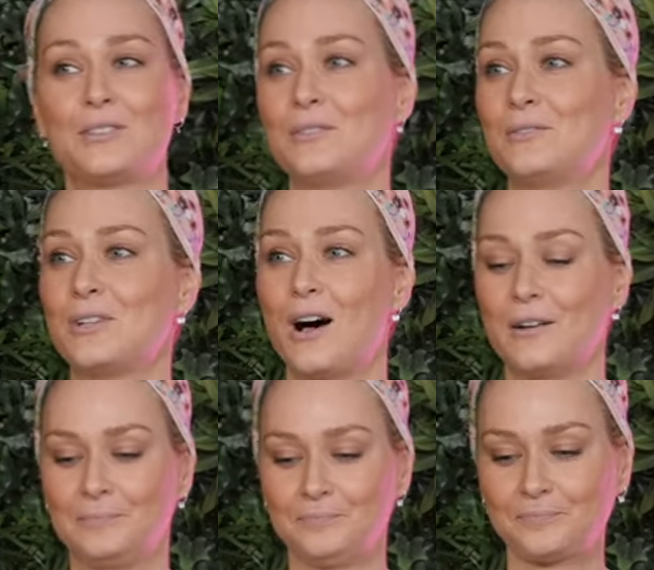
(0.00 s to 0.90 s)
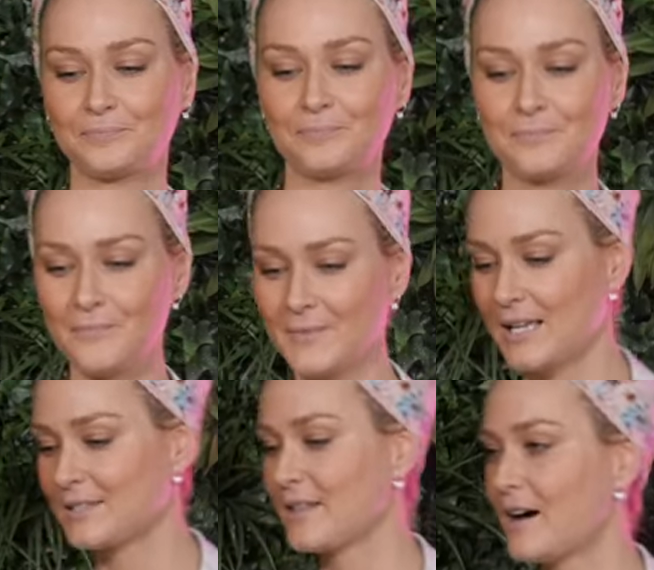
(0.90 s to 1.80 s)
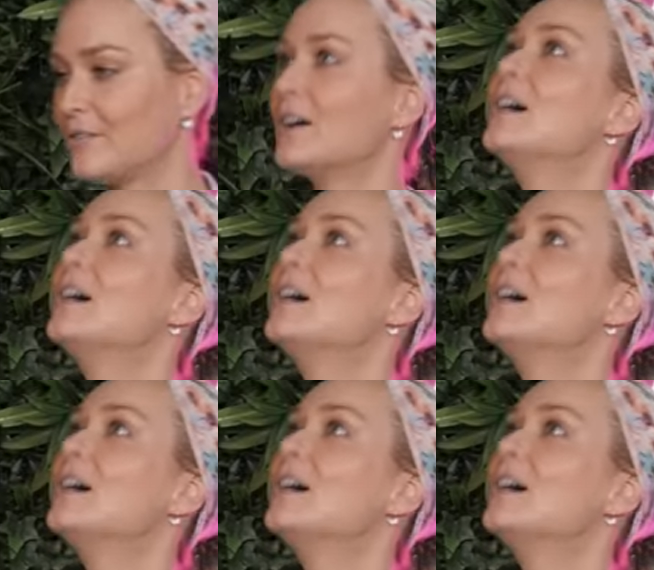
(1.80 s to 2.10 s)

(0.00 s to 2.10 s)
it's a new dawn. It's love. It's love.